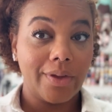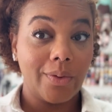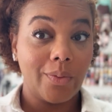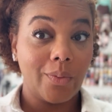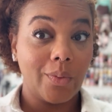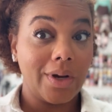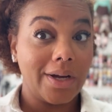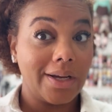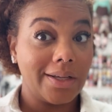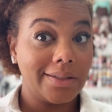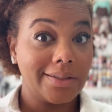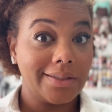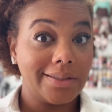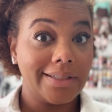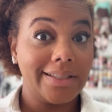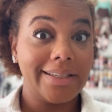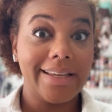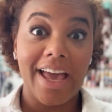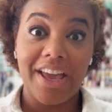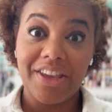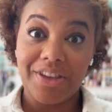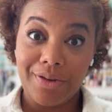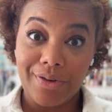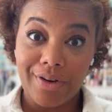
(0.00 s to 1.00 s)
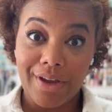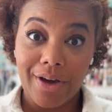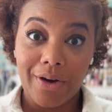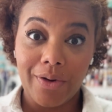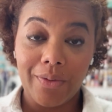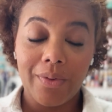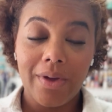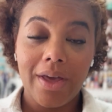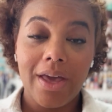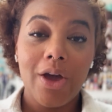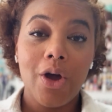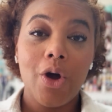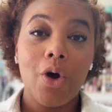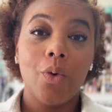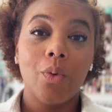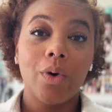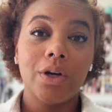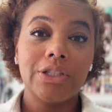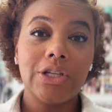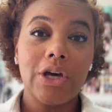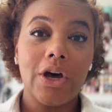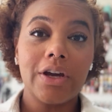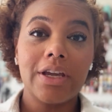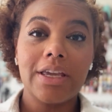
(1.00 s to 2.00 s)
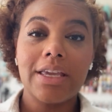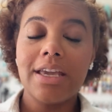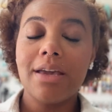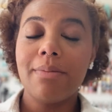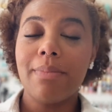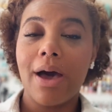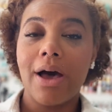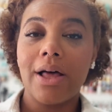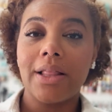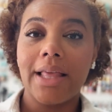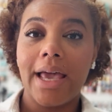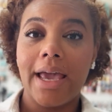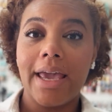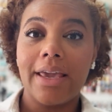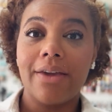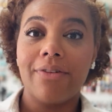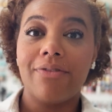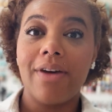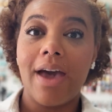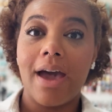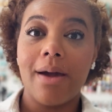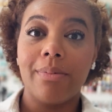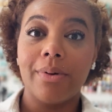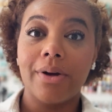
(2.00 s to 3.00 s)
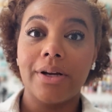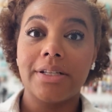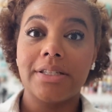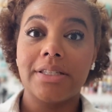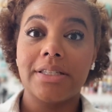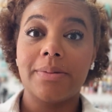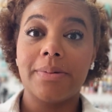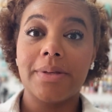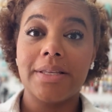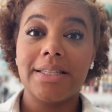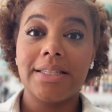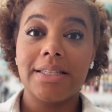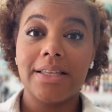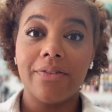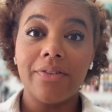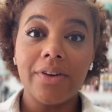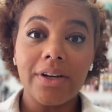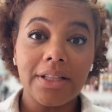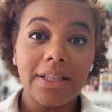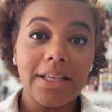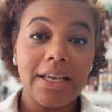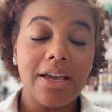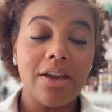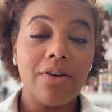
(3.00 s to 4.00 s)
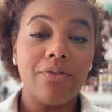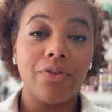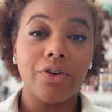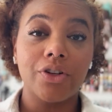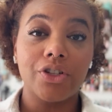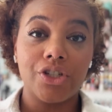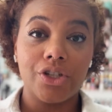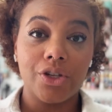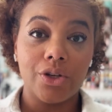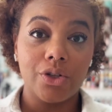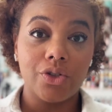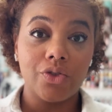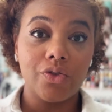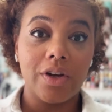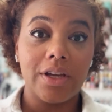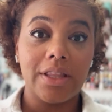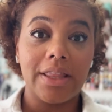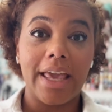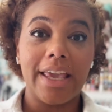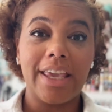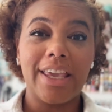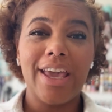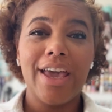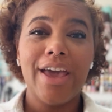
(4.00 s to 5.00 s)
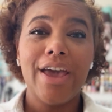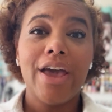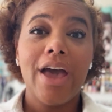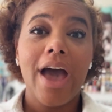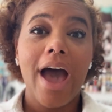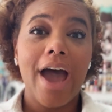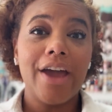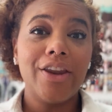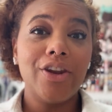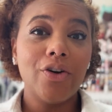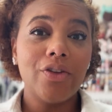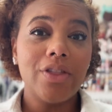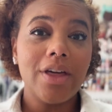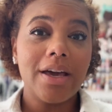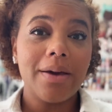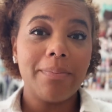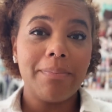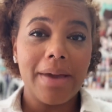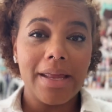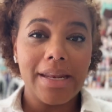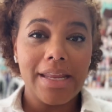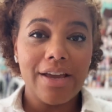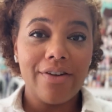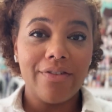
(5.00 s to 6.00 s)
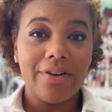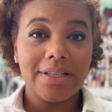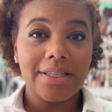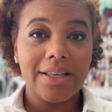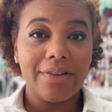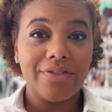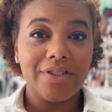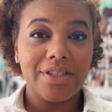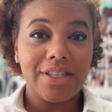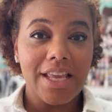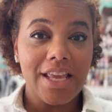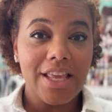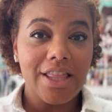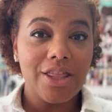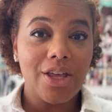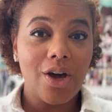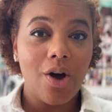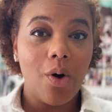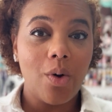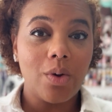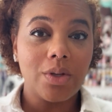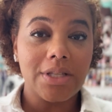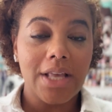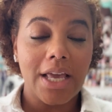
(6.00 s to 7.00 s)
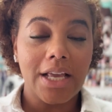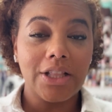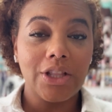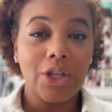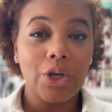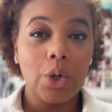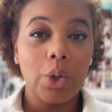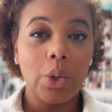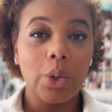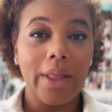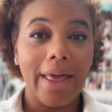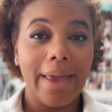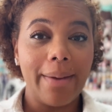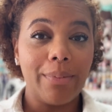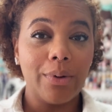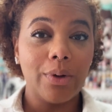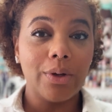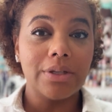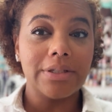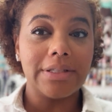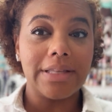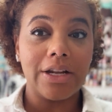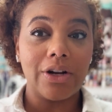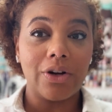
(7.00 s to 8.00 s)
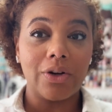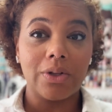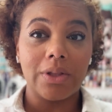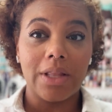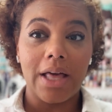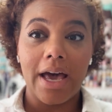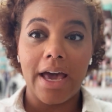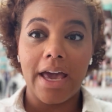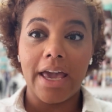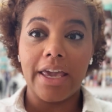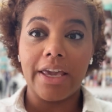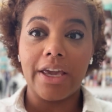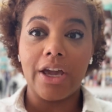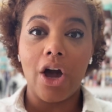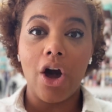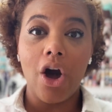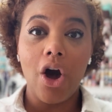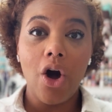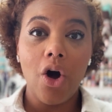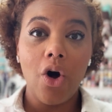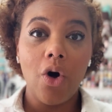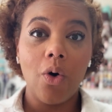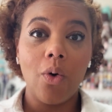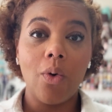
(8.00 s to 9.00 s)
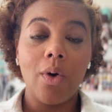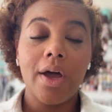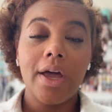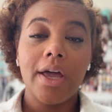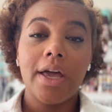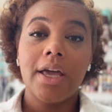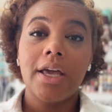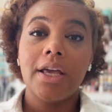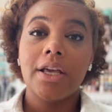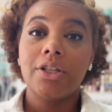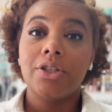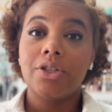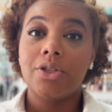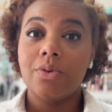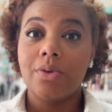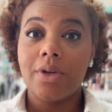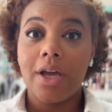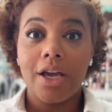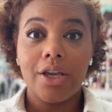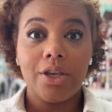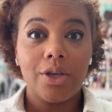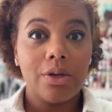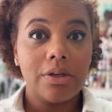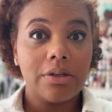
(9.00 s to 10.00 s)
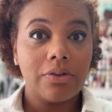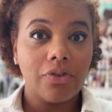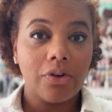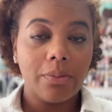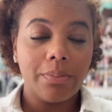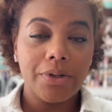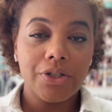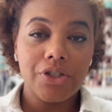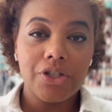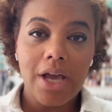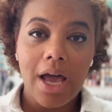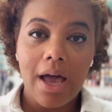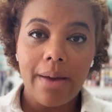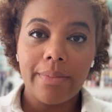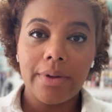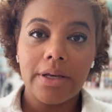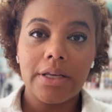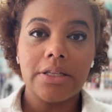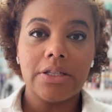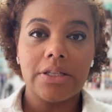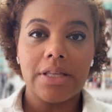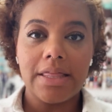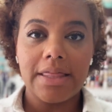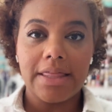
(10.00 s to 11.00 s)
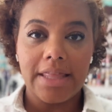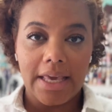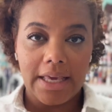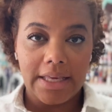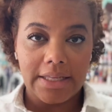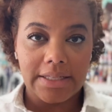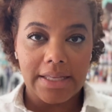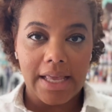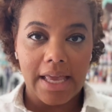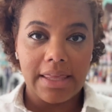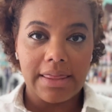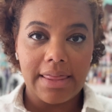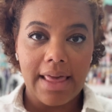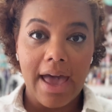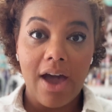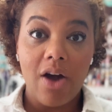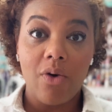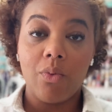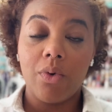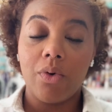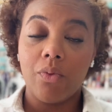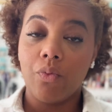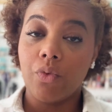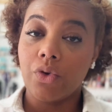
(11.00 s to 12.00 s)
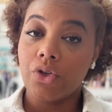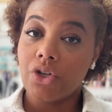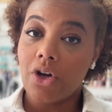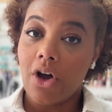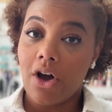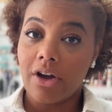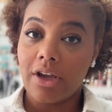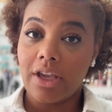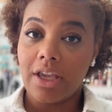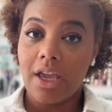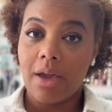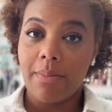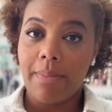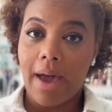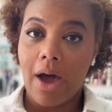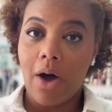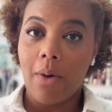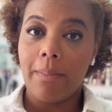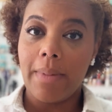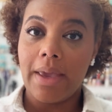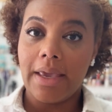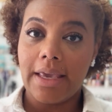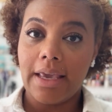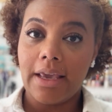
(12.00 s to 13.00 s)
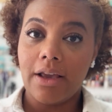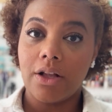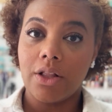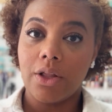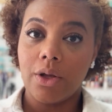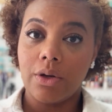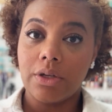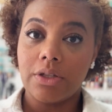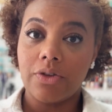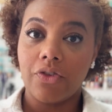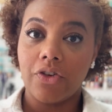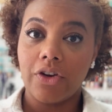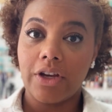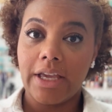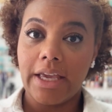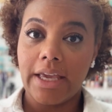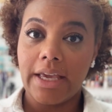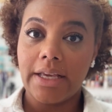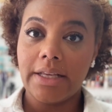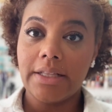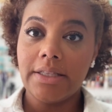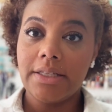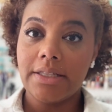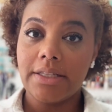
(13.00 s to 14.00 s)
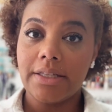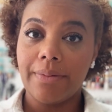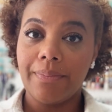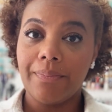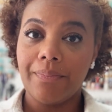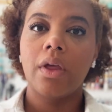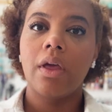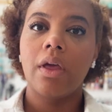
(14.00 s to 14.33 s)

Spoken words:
Well, now you know. We're talking about like fabrics specifically for children. Like, I know that many of us have seen those like little labels that are like, oh, do not use for pajamas and things like that when we're talking about making clothes for kids.